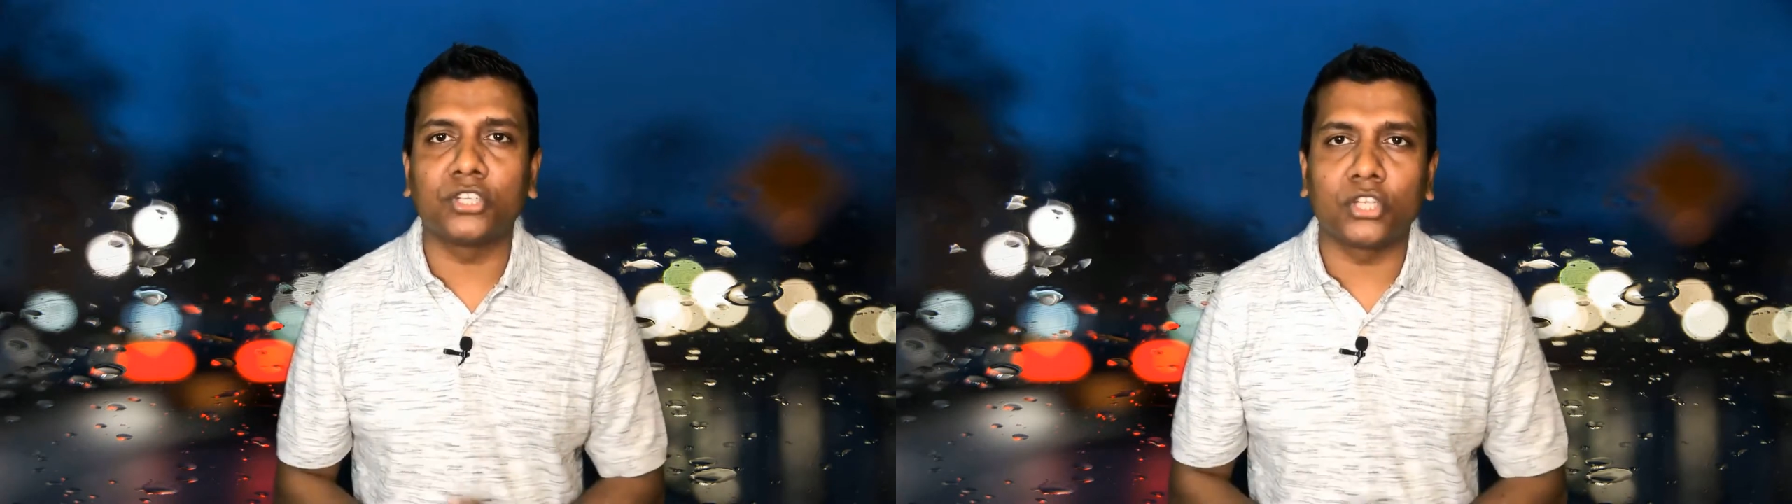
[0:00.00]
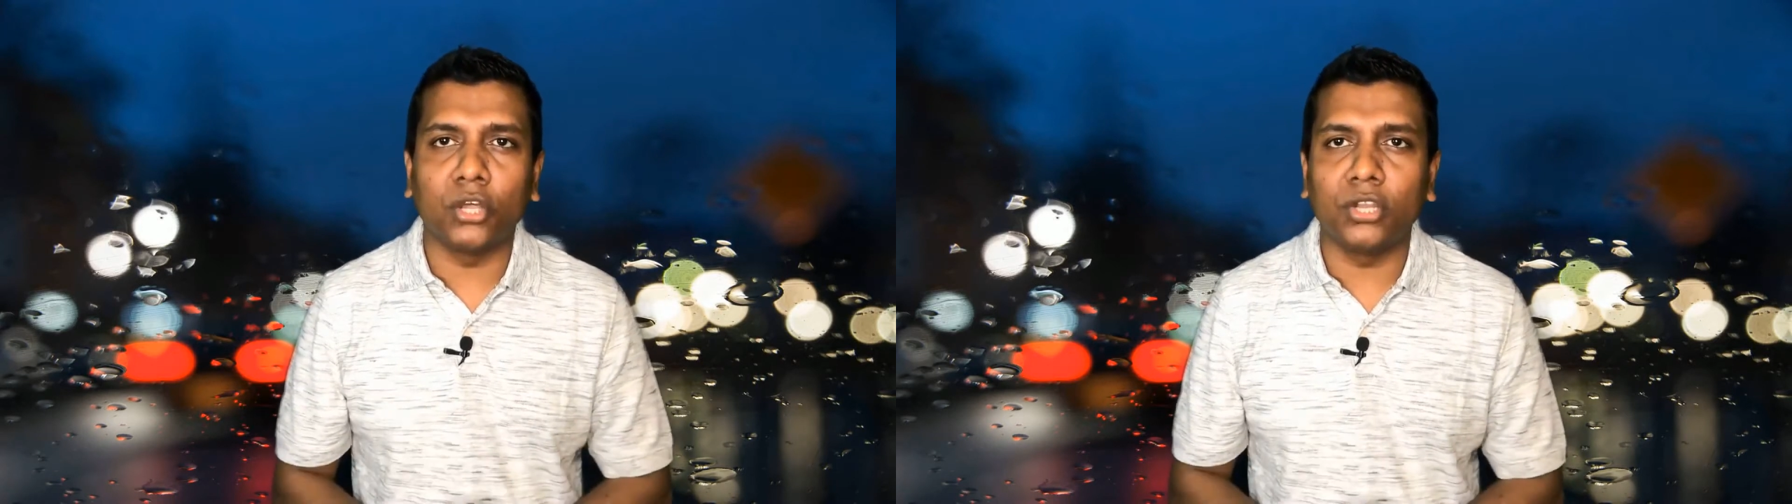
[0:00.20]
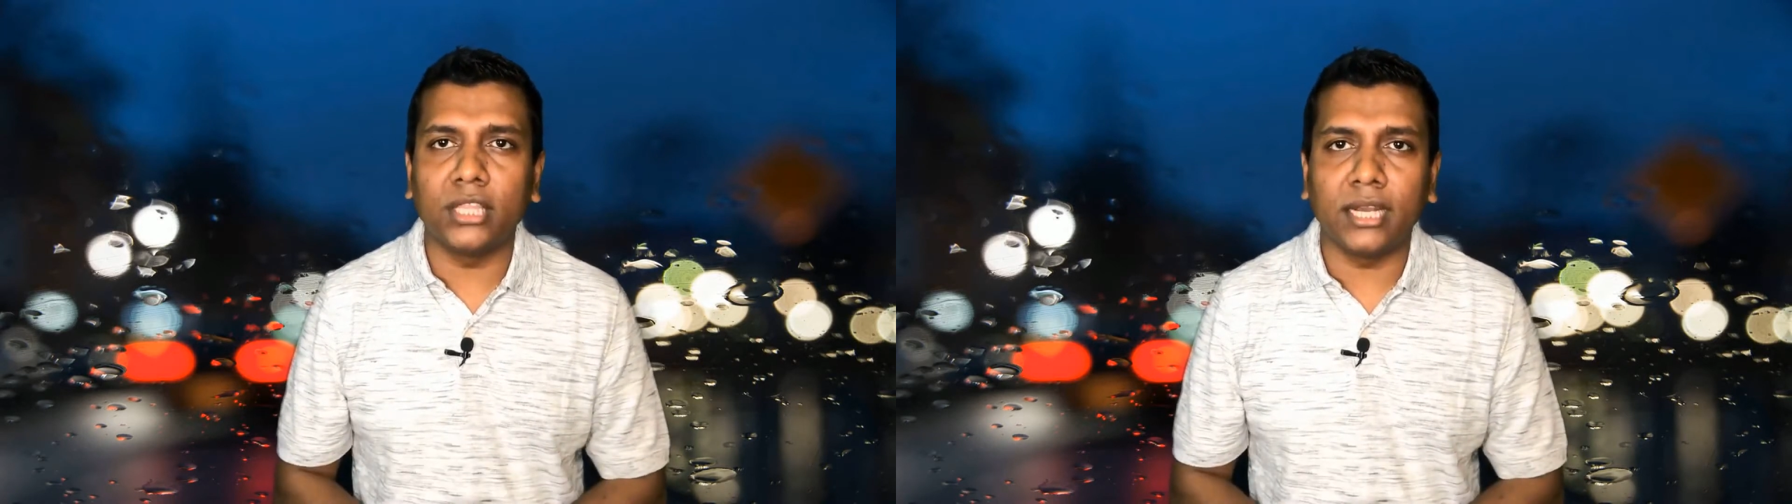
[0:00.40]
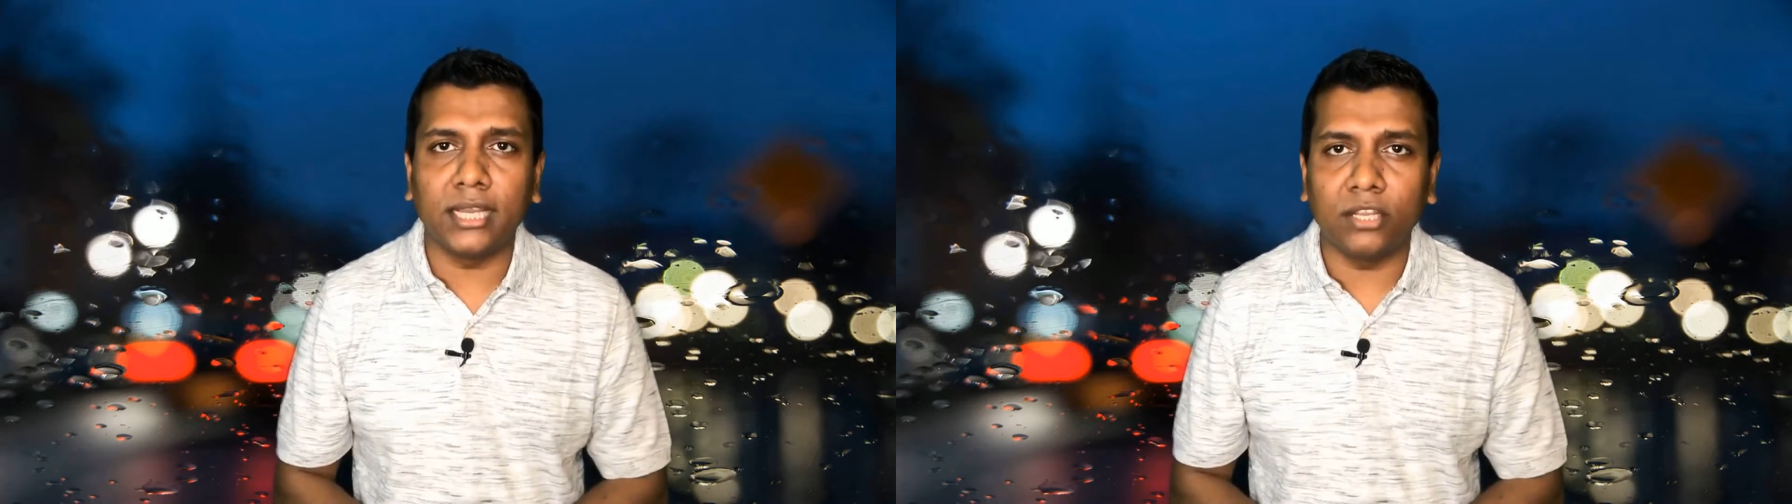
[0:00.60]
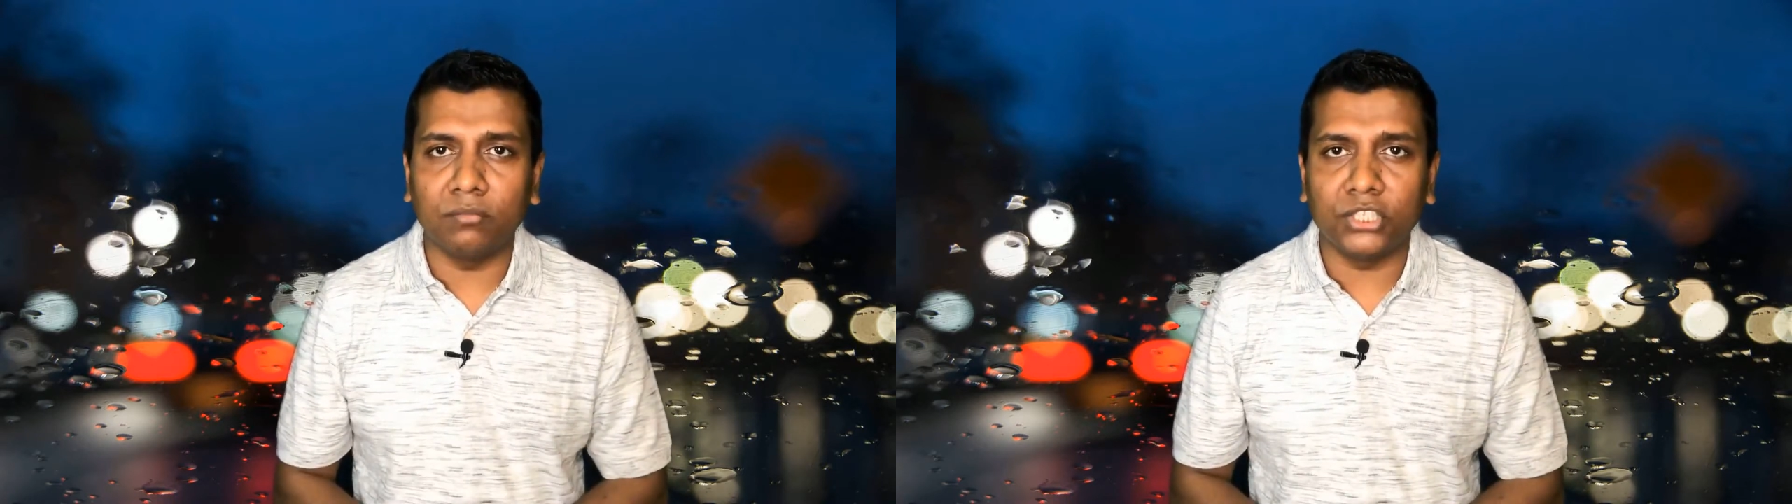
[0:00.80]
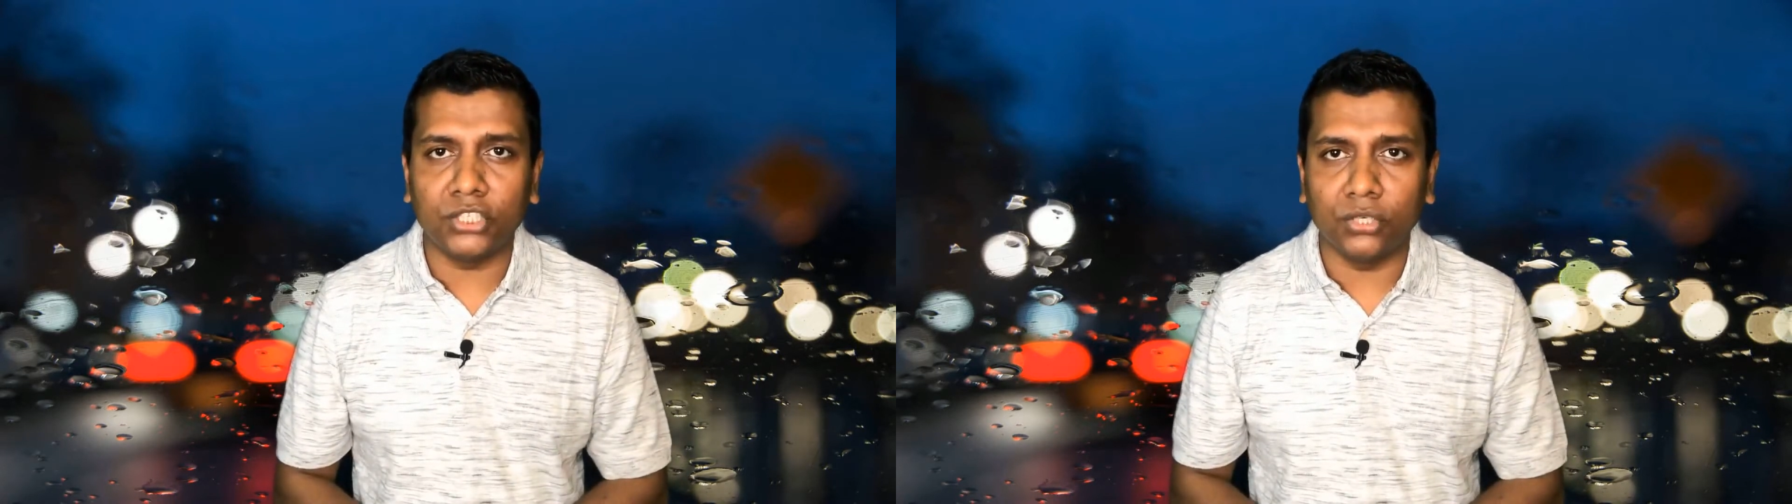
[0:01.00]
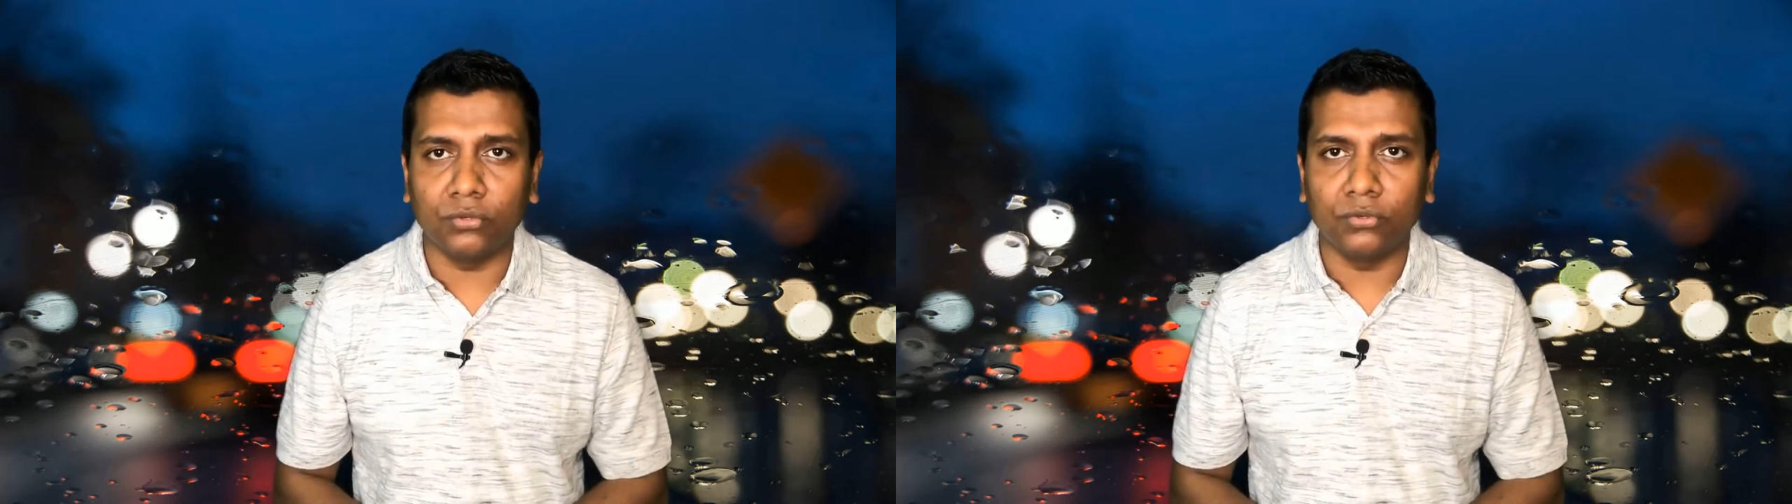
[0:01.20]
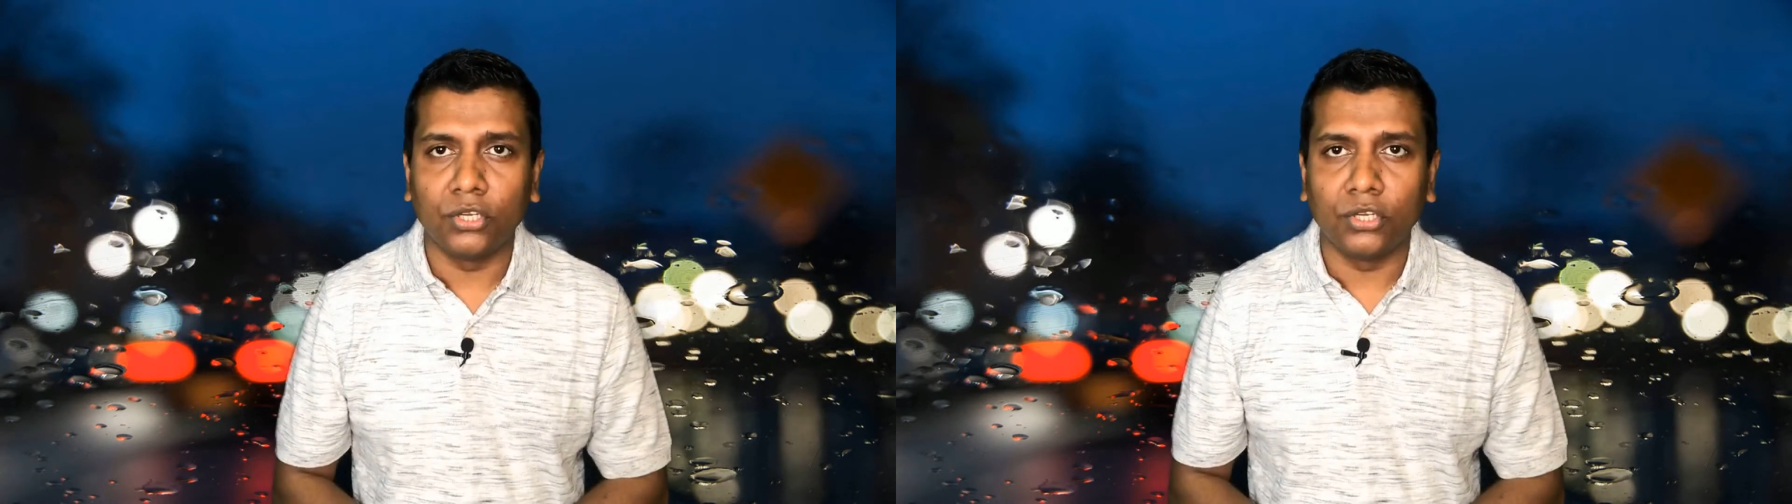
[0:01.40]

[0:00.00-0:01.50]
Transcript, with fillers: slowly than humans do.